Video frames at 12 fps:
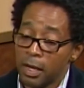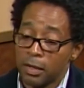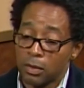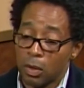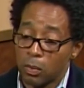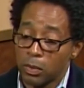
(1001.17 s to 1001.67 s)

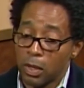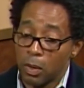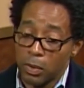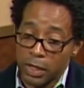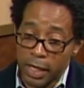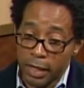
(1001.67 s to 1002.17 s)
So,
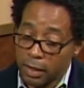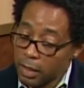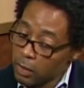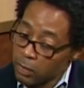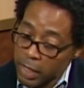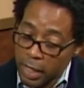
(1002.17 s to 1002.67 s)
one thing,
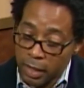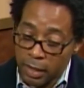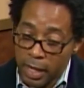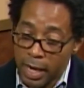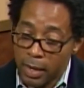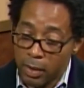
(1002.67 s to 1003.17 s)

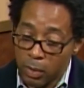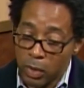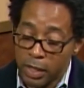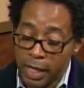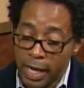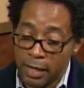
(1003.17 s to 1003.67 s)
and
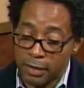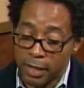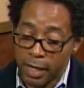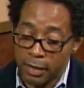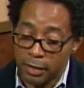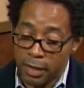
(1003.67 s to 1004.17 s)
one thing I'll
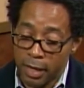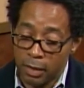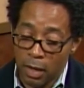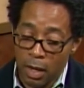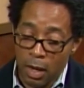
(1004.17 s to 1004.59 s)
say is that